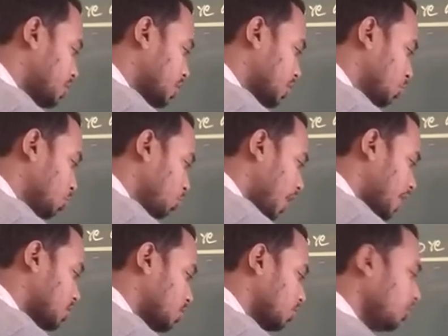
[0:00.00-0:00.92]

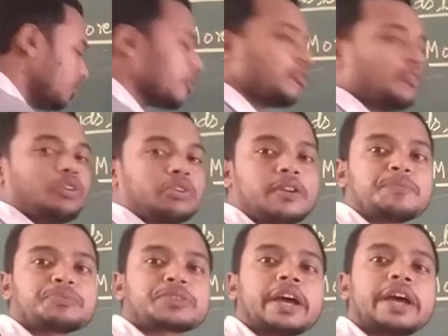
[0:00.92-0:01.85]

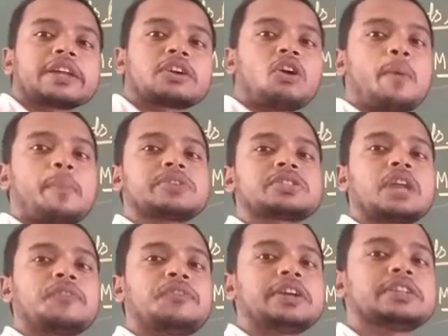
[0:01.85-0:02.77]
CuSO4. And copper
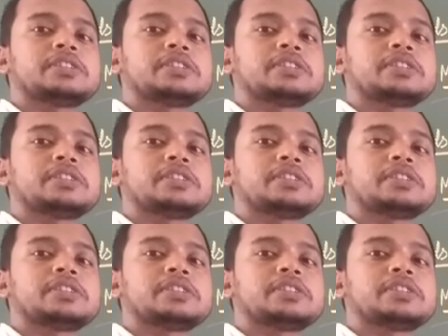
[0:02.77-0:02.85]
sulfate is